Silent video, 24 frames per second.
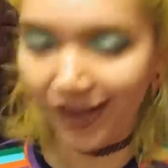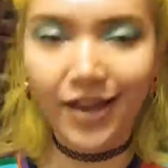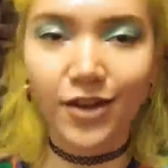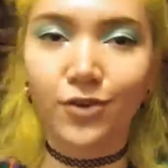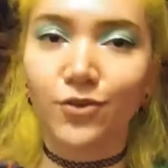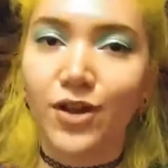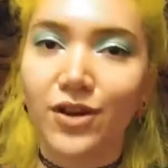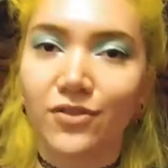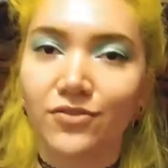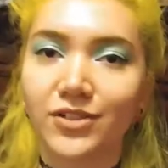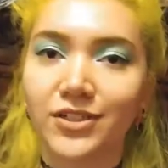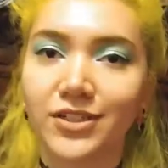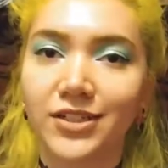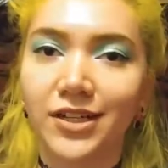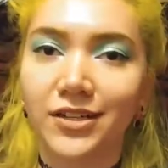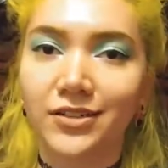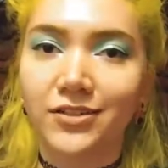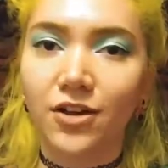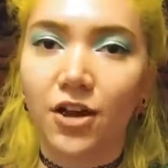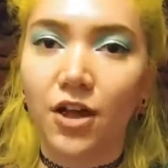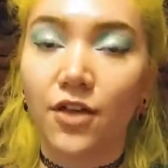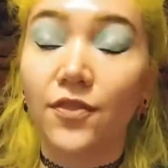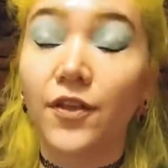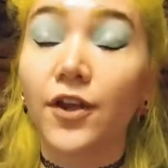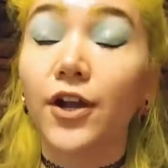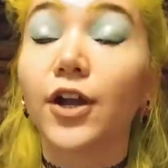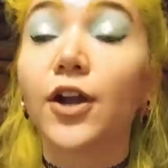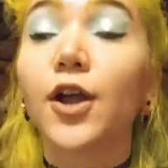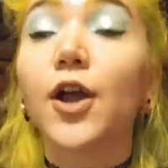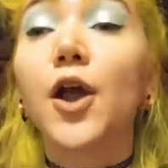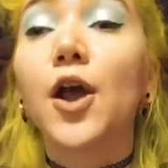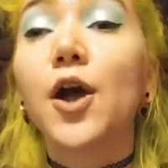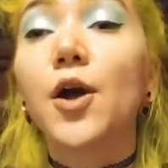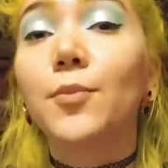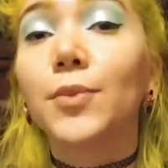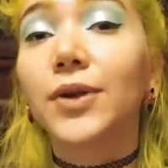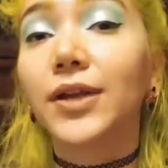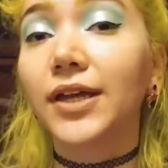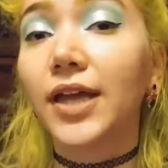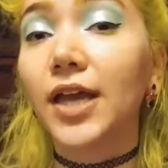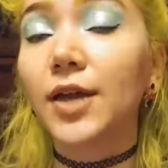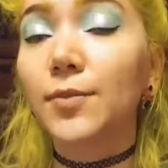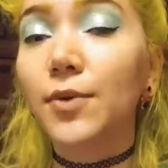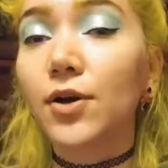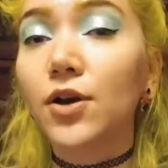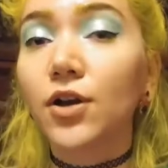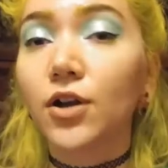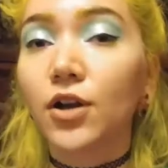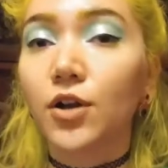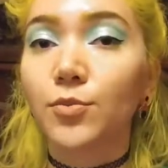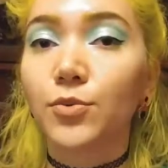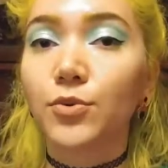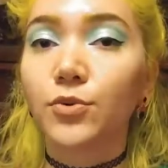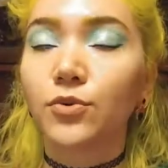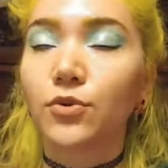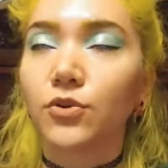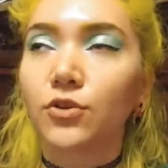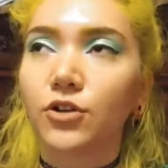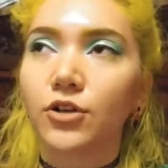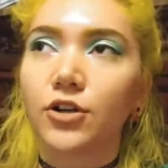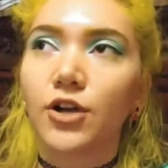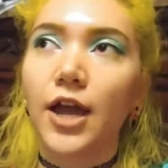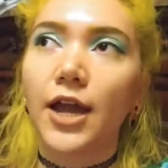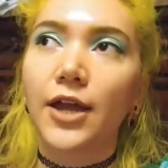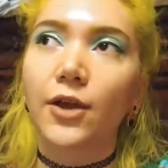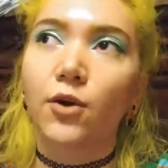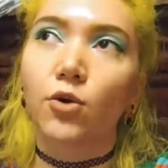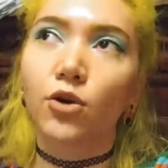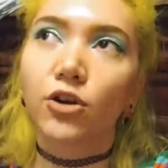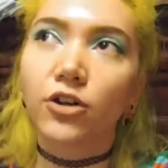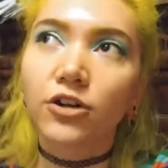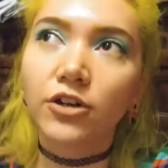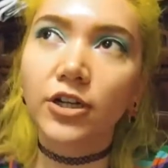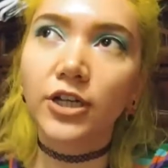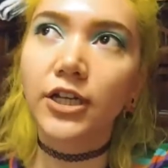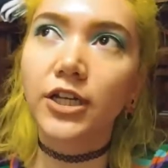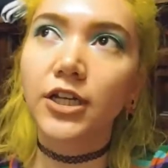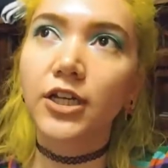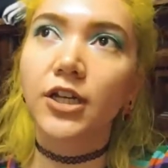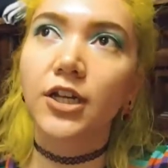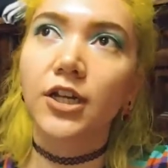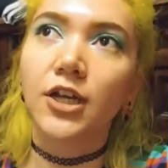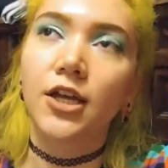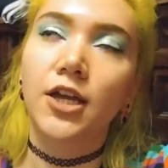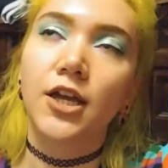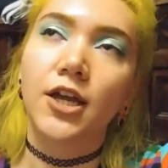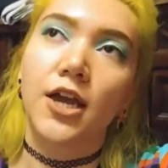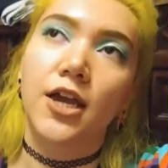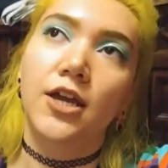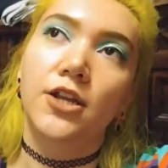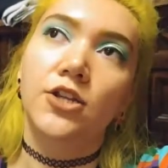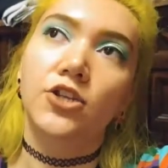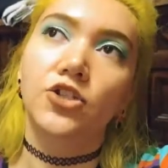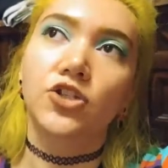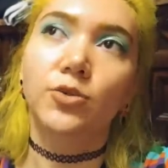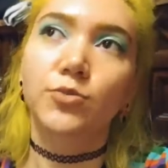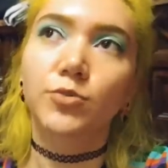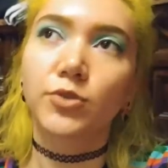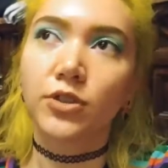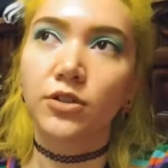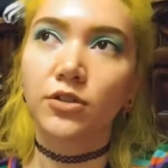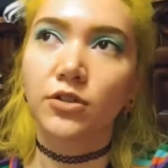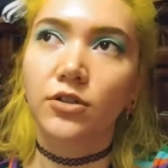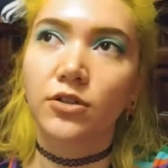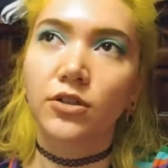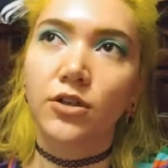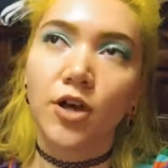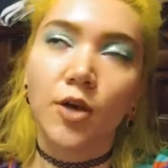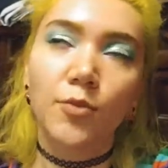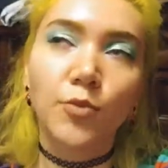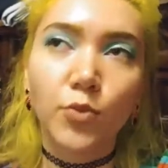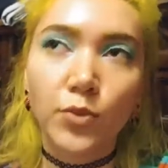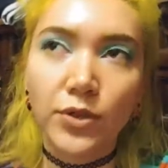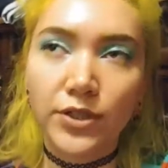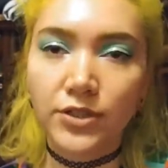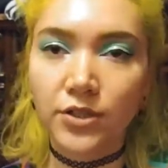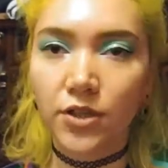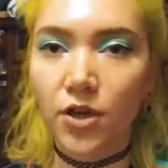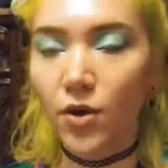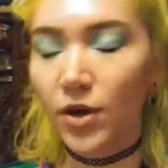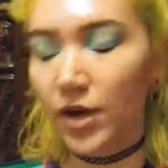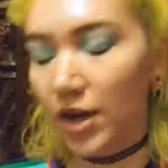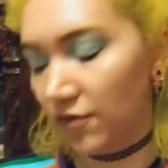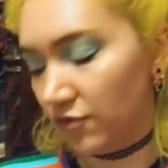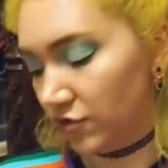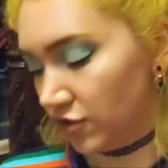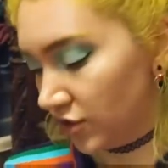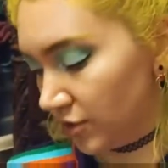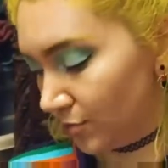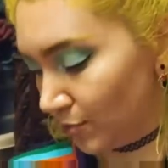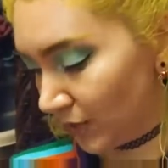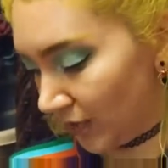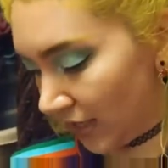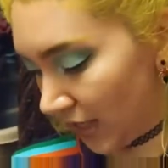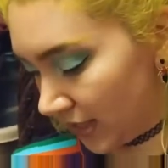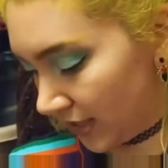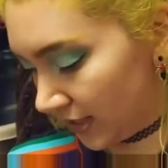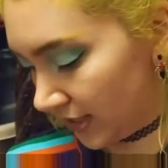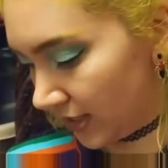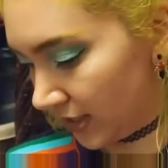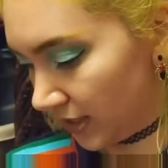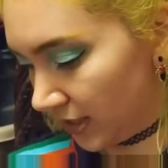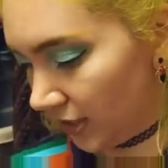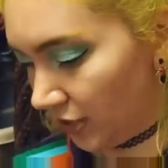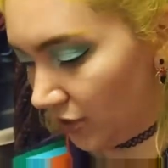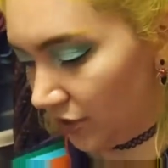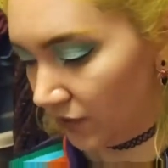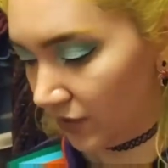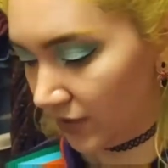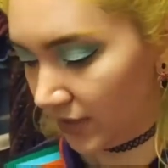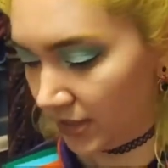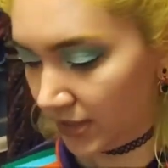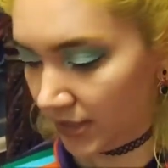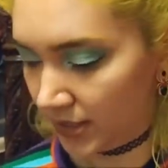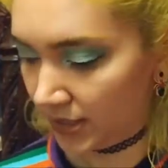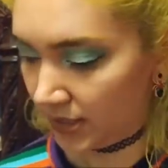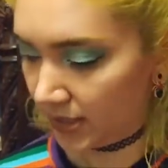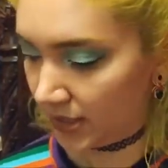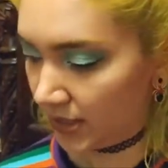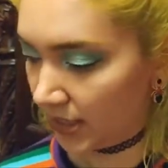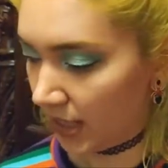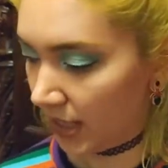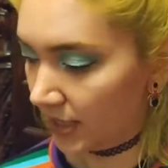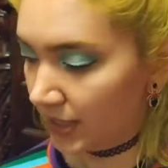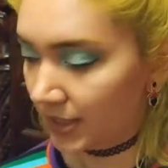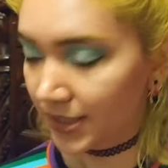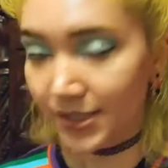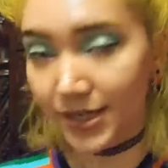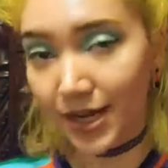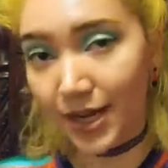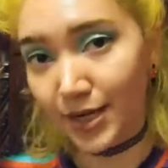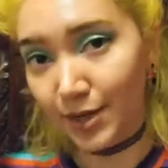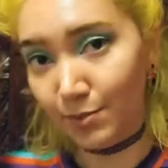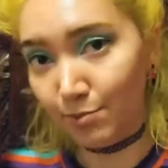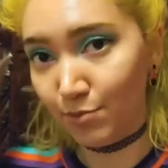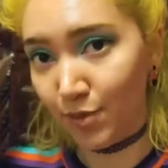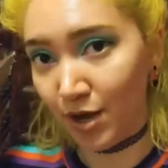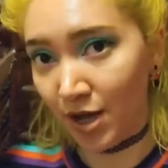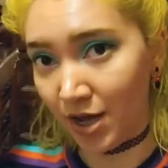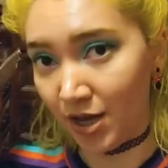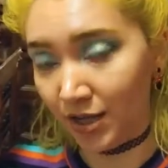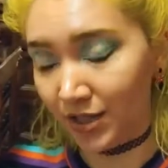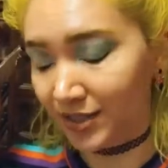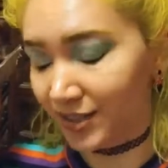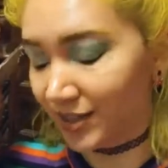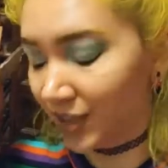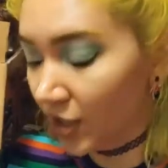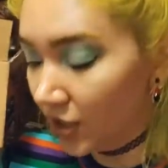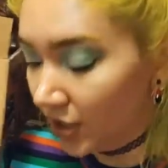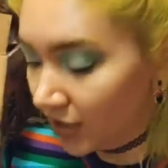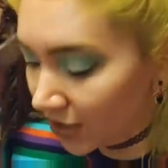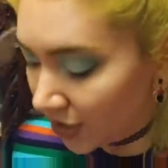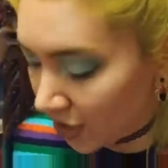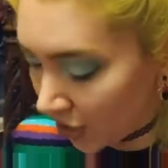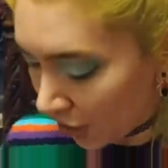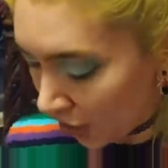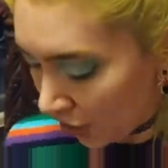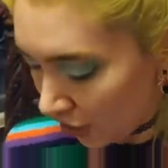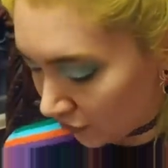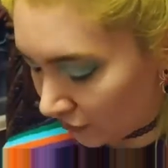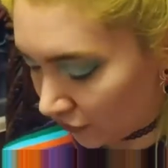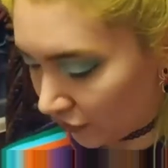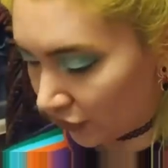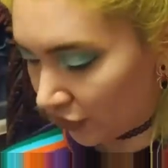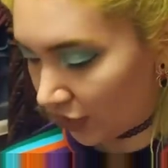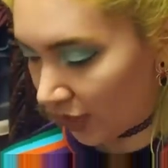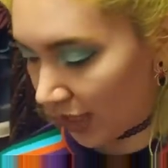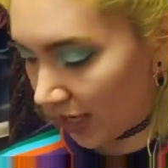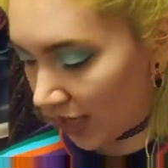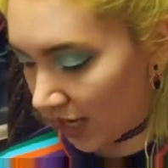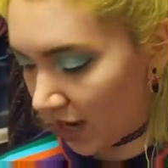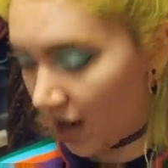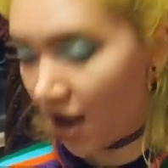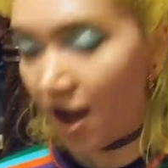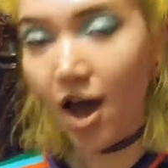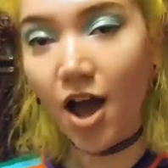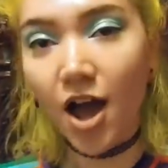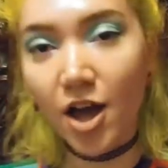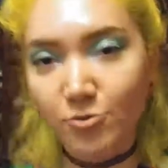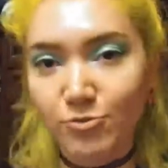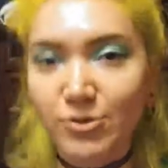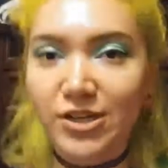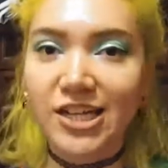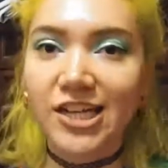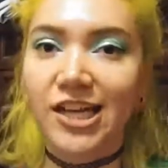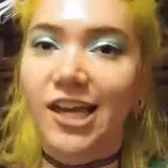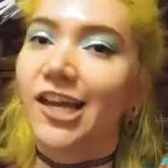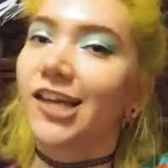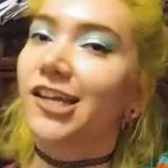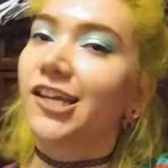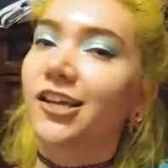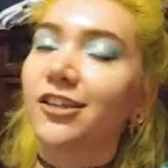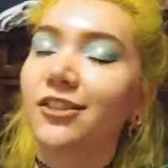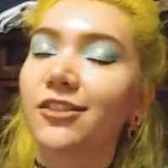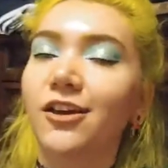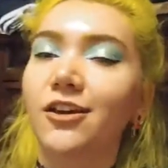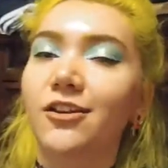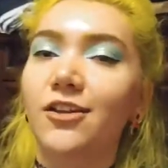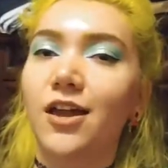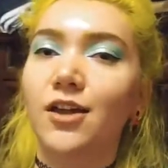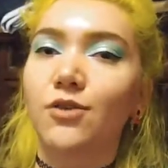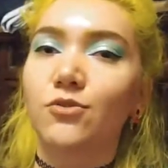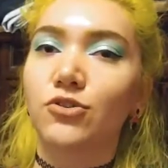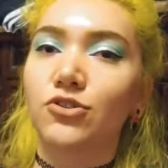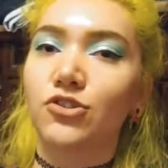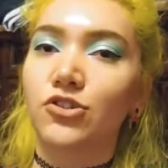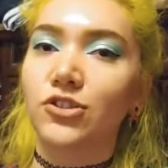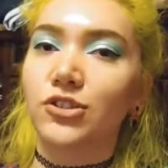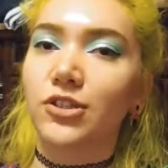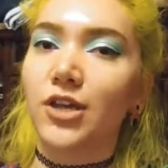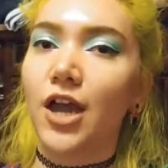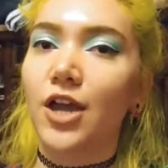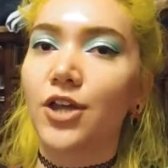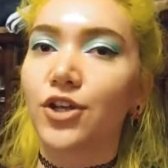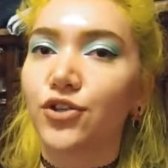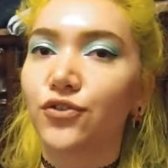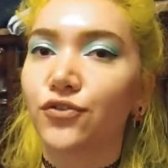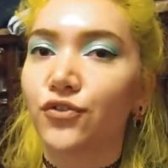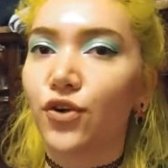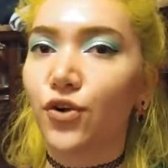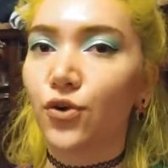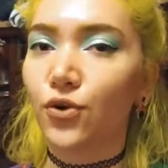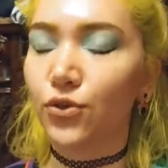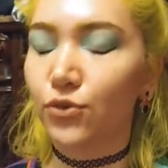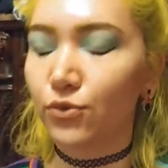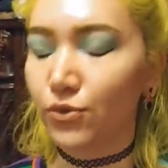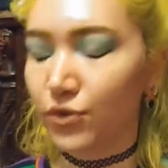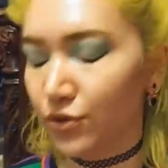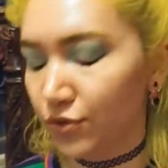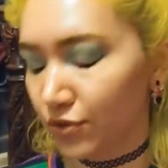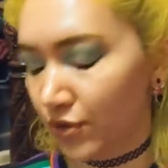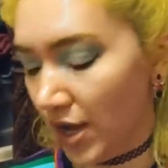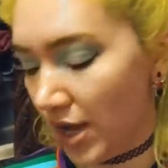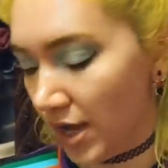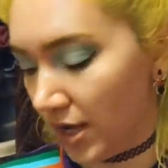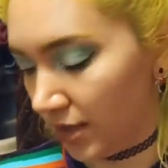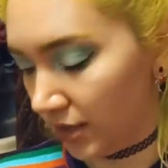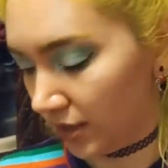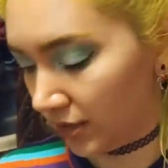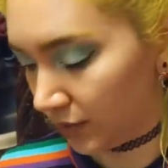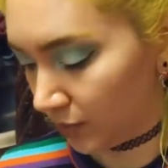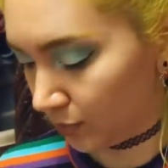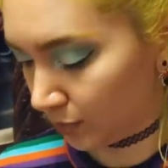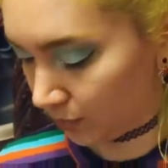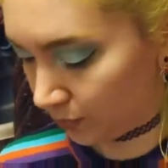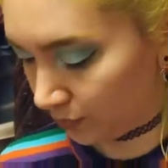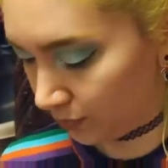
I don't have a date on there, but it came out I ordered it and it shipped a couple weeks ago, and I've just been kind of sitting here in this tiny box for a hot minute, and I thought I would just kind of go through and